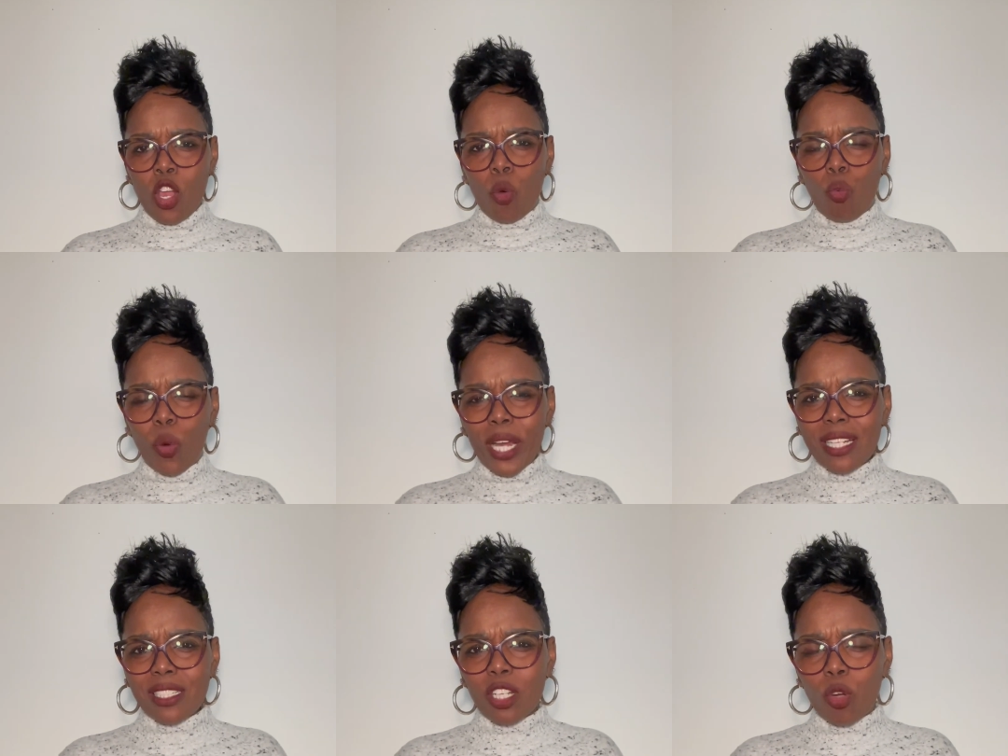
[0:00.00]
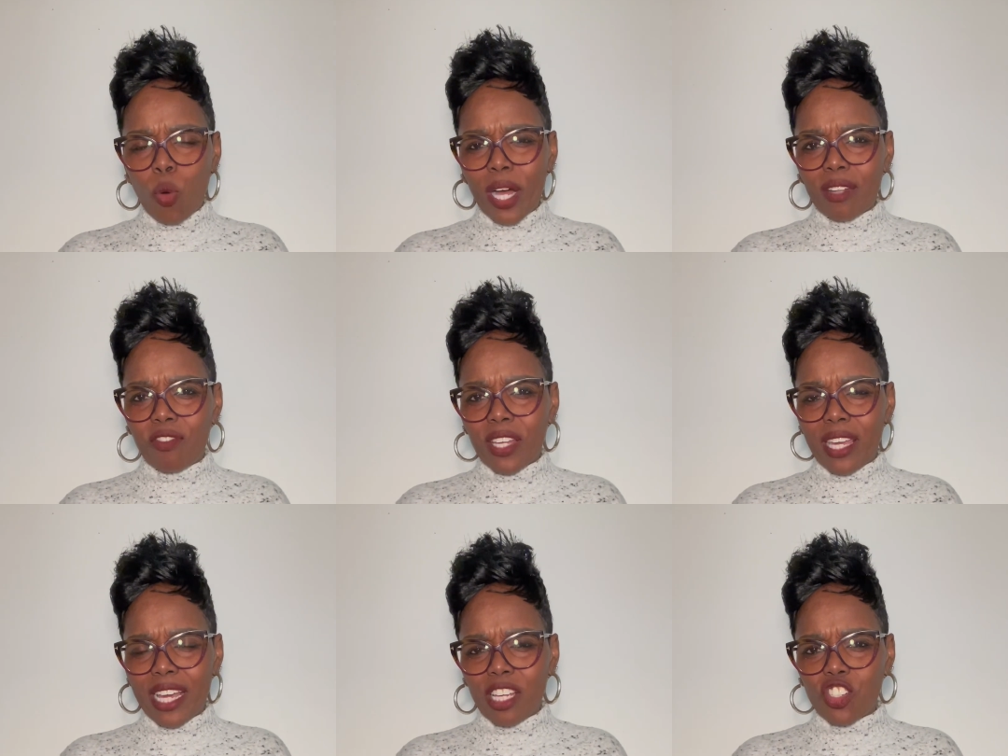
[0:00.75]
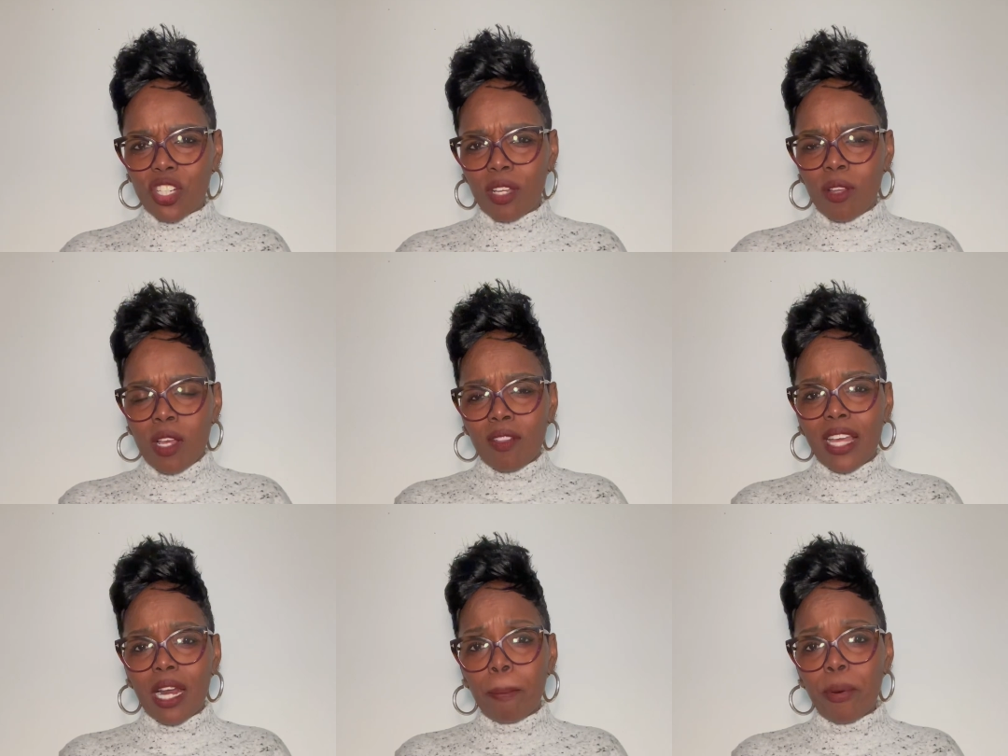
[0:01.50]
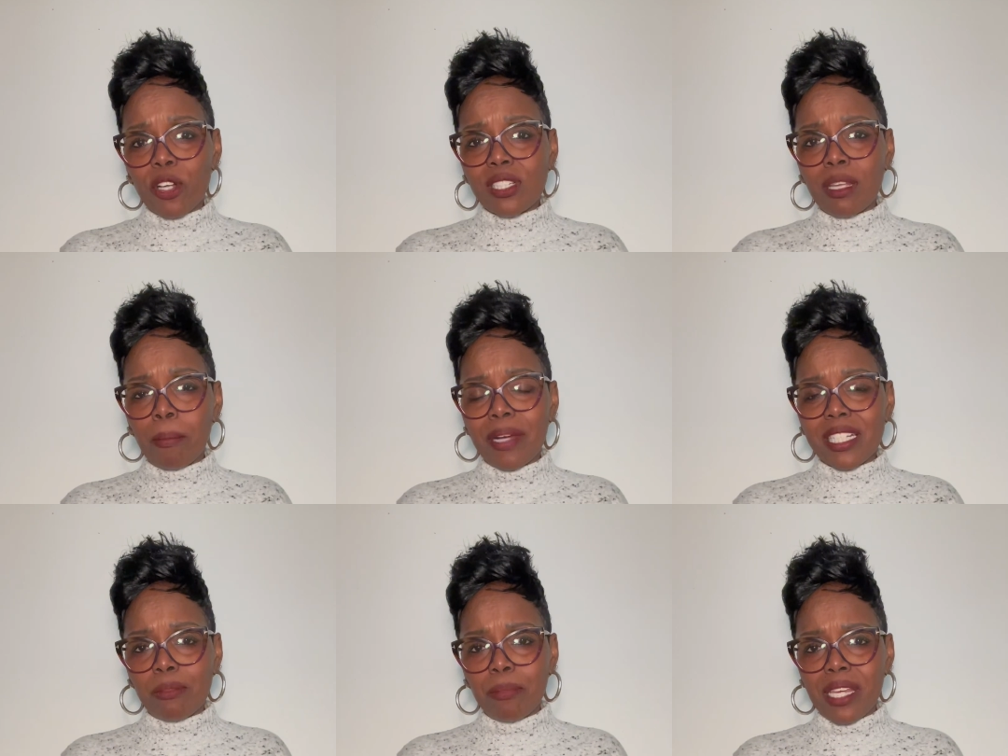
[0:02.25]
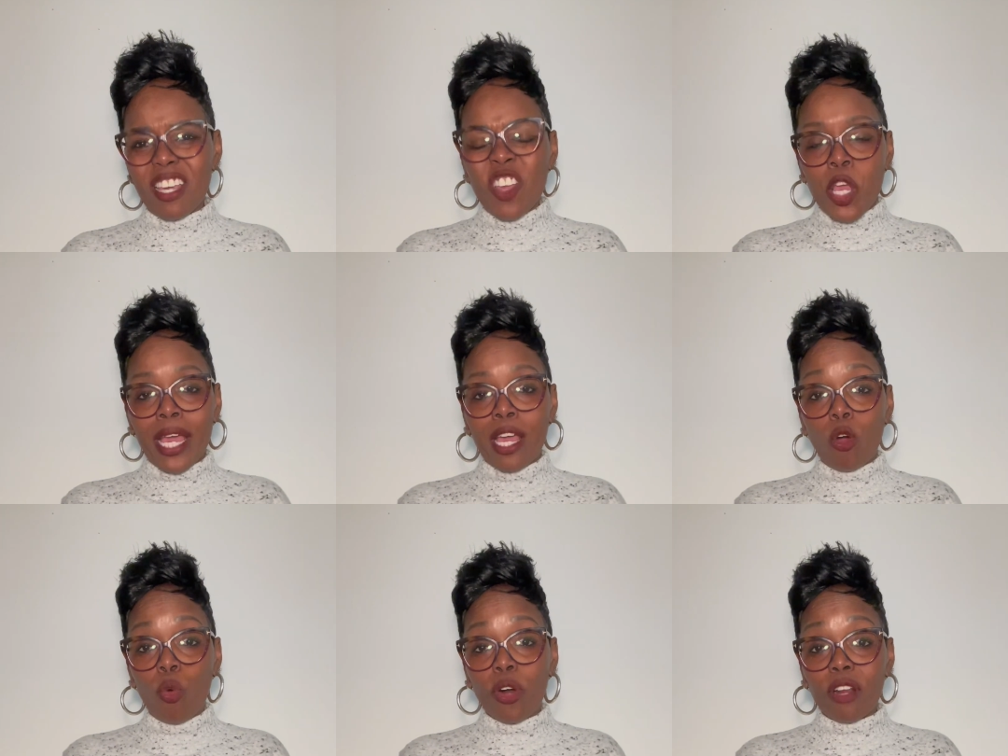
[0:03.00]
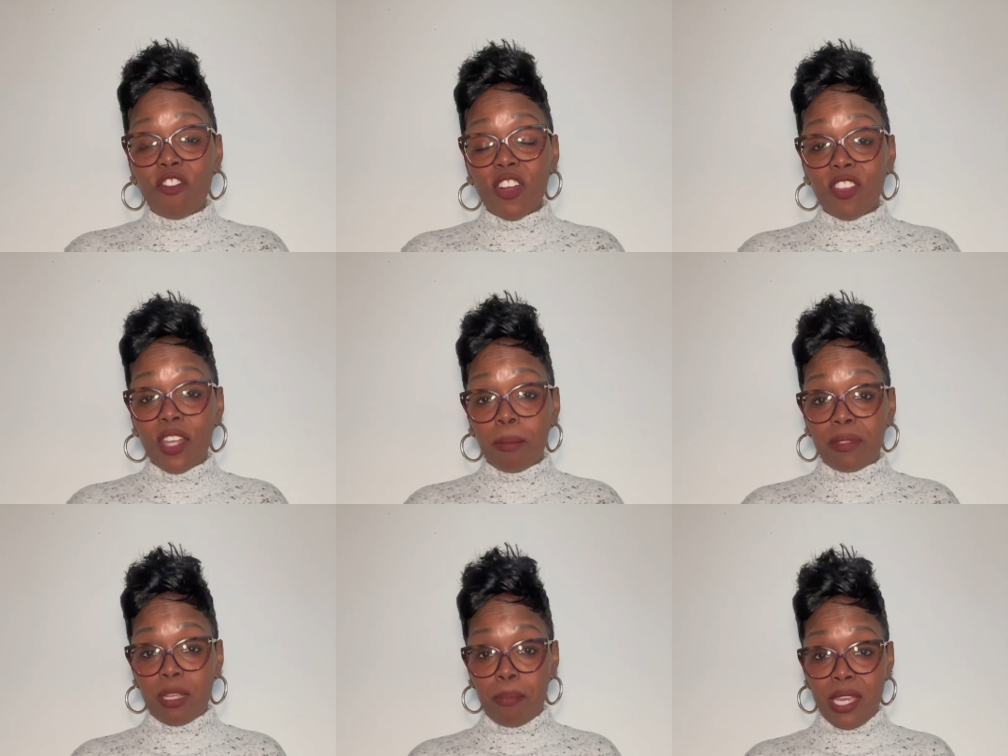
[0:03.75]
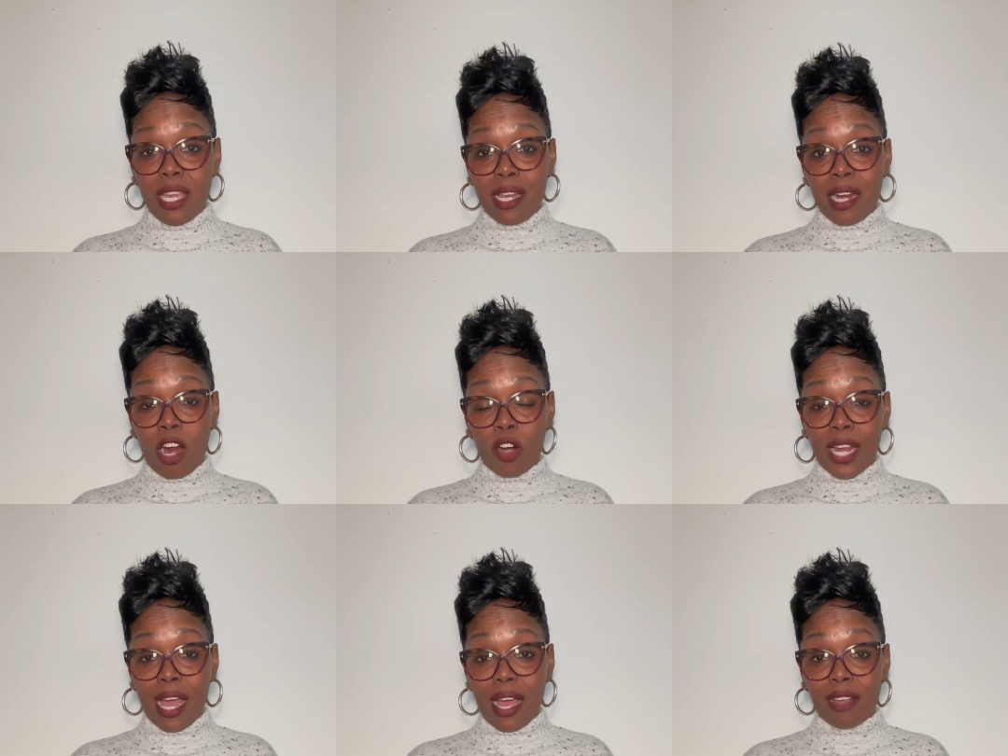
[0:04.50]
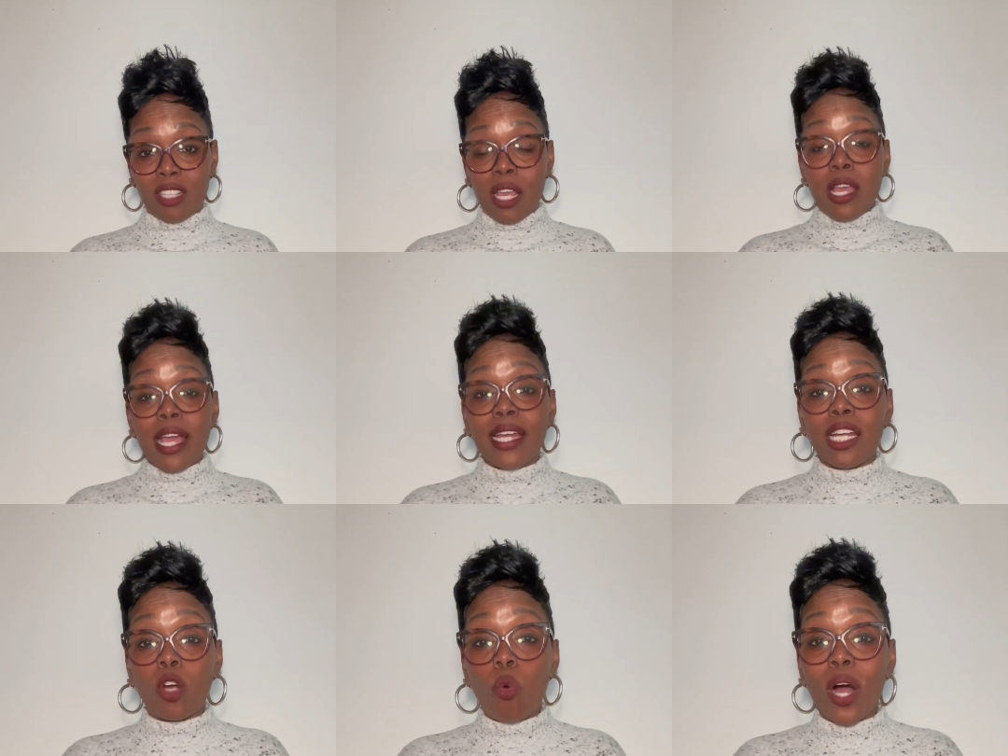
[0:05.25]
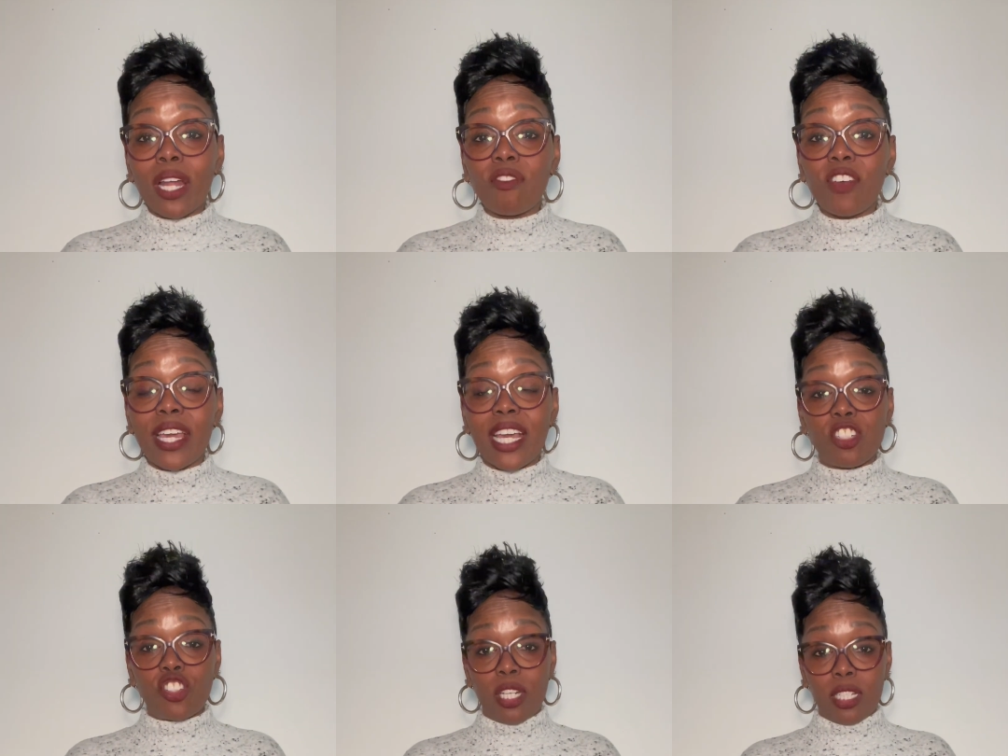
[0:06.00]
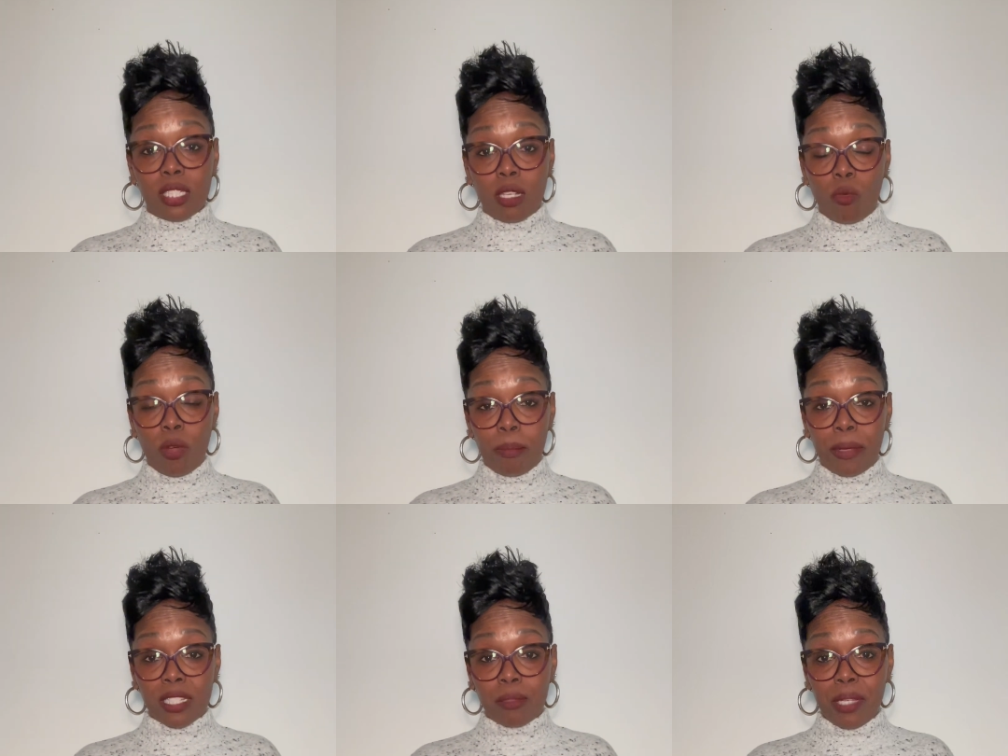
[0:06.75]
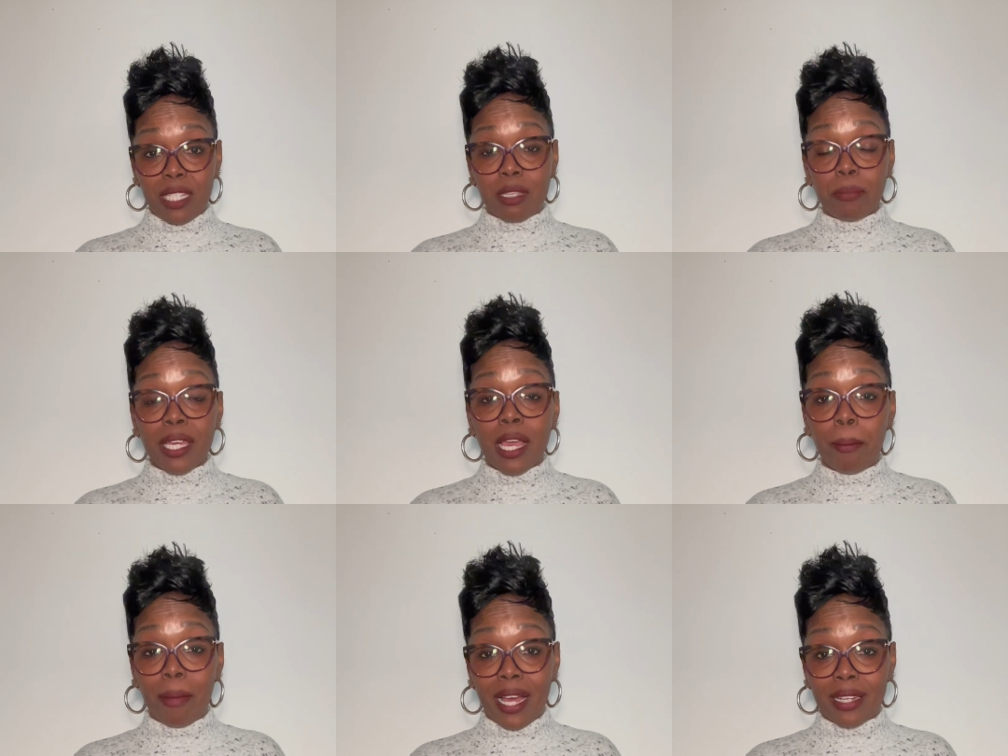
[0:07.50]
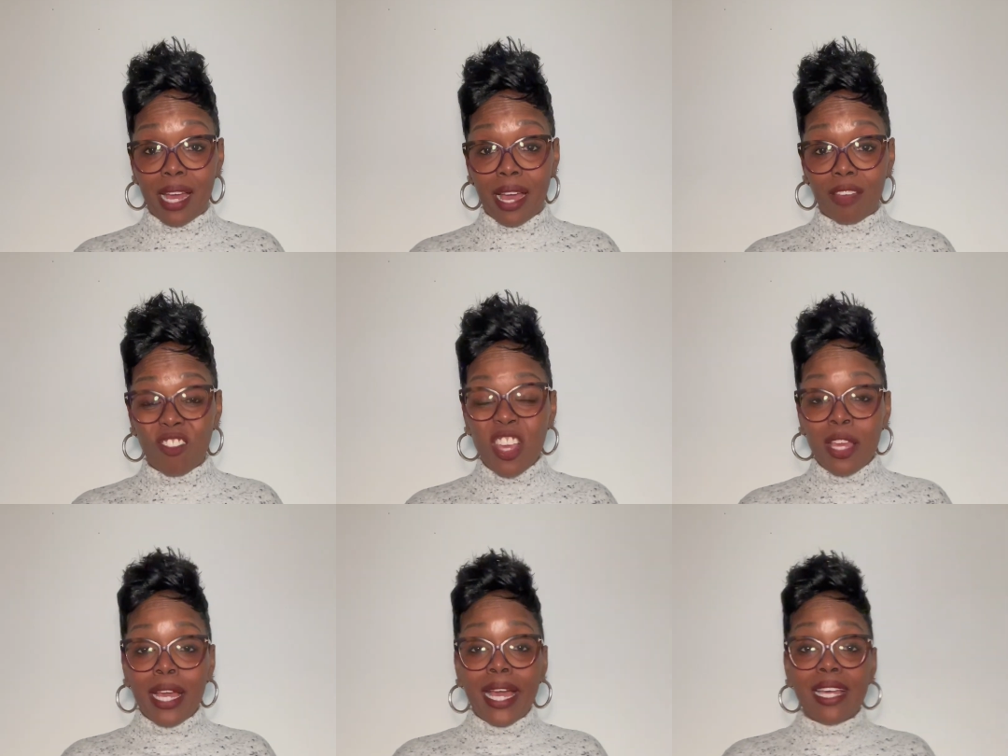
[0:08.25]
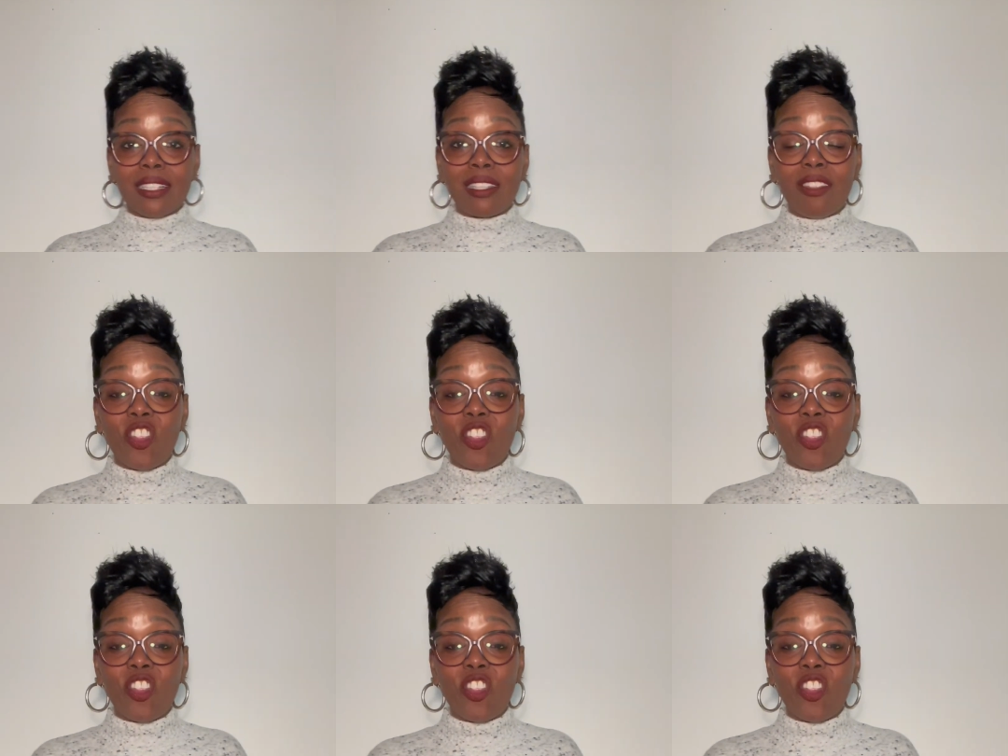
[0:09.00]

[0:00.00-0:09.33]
What is the qualification that a person must meet in order for them to be in our lives? And the qualification that someone must meet to be in my life is